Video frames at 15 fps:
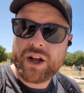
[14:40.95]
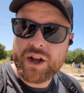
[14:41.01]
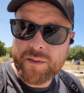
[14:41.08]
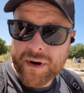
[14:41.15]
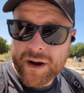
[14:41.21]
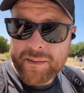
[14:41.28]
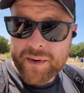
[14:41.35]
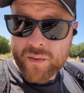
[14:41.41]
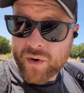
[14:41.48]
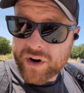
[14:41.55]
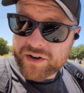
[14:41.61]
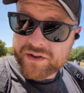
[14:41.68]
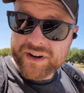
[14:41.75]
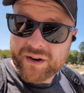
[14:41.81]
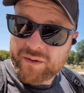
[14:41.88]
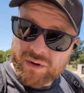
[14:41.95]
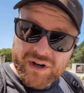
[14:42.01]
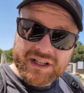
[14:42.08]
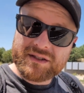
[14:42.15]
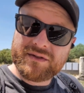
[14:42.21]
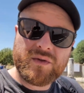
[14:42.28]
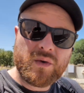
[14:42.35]
You might be wondering, what
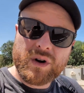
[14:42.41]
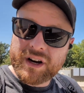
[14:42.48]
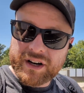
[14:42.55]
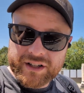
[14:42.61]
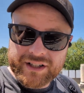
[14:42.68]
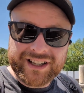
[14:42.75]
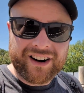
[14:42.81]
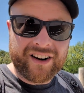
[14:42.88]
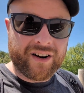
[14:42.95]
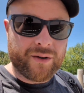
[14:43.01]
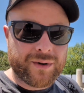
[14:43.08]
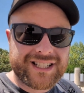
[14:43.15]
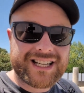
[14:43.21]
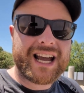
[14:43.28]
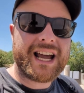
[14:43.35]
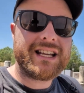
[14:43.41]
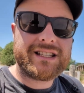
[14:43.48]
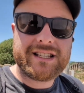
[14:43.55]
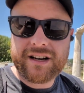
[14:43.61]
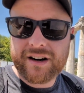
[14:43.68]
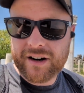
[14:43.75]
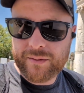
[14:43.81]
is 400 denarii? What's 8
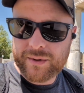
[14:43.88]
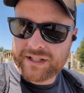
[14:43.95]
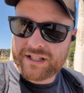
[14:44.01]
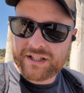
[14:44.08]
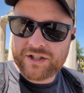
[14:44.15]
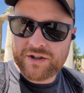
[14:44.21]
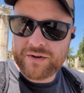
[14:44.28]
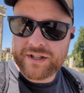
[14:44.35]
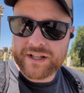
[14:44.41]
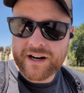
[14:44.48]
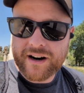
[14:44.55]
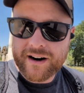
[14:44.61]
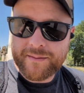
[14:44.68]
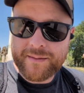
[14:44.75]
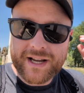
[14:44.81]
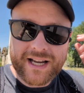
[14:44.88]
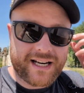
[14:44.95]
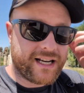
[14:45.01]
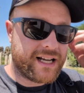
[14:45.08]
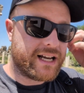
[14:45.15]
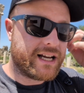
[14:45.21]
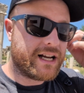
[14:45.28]
denarii? What's 2 denarii mean?
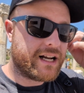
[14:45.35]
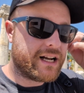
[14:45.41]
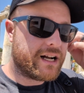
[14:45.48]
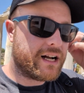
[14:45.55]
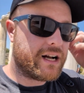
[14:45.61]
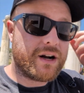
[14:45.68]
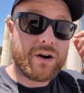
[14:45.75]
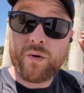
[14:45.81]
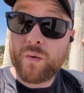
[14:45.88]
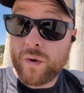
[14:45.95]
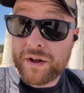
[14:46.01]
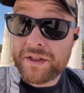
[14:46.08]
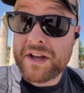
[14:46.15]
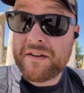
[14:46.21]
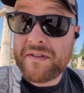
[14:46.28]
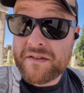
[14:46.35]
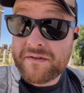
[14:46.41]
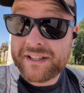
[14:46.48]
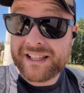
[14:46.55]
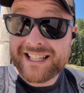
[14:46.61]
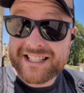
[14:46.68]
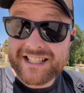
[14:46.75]
Well, they've
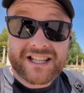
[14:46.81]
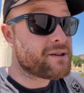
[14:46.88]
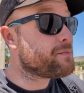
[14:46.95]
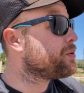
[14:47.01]
even listed the